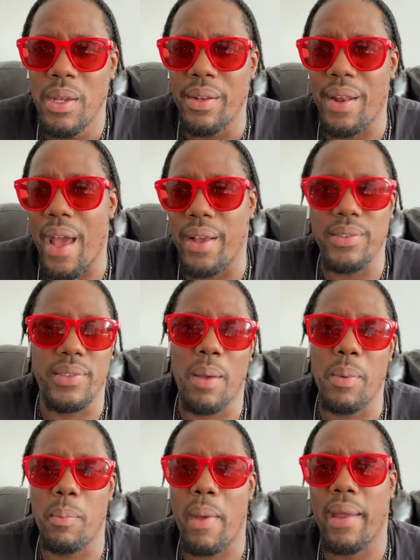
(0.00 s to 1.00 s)
Now he's
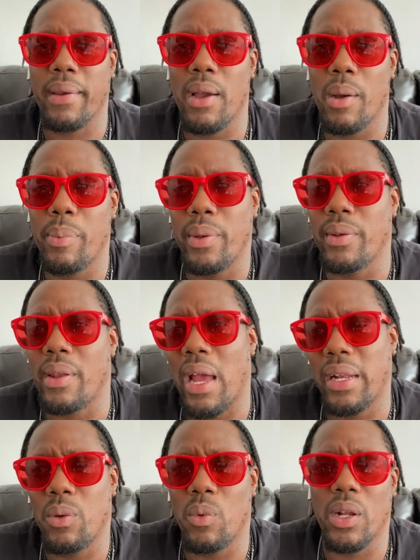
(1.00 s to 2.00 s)
coming back up and now
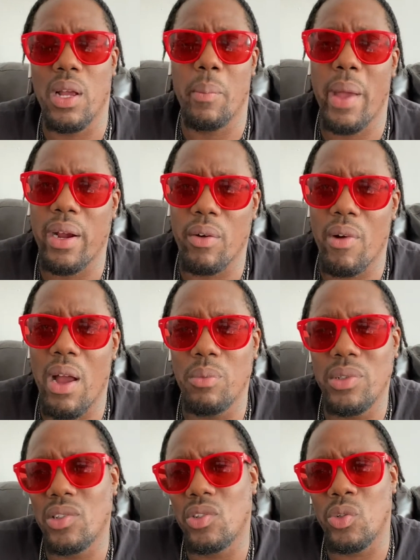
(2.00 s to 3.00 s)
they want to come back around,
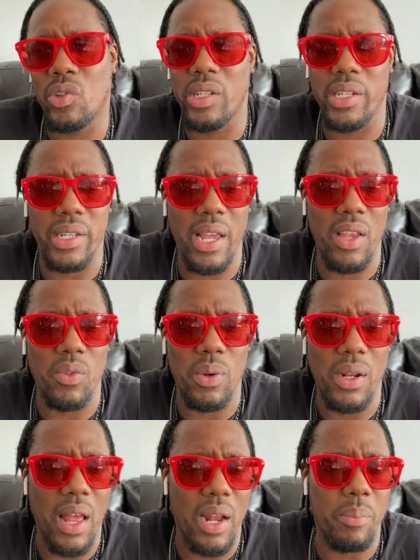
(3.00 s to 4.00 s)
which is usually the case with
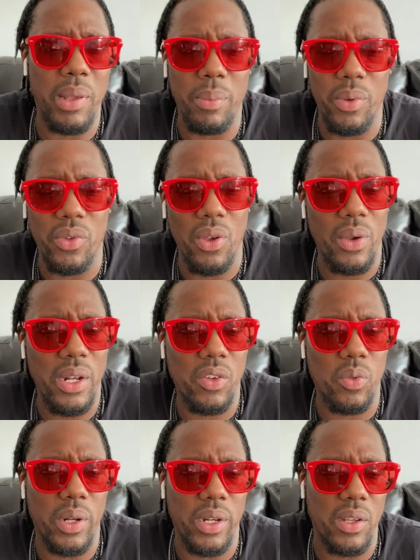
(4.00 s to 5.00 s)
a lot of people. So it is
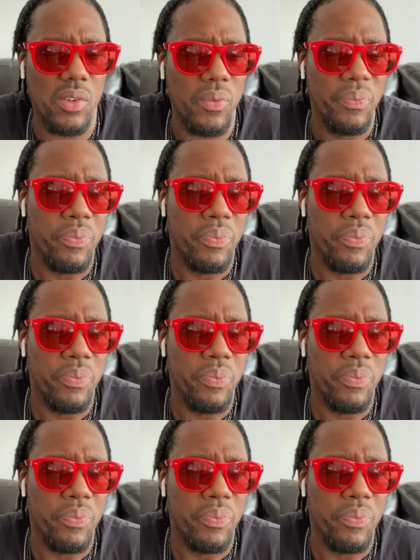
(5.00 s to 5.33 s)
what it is.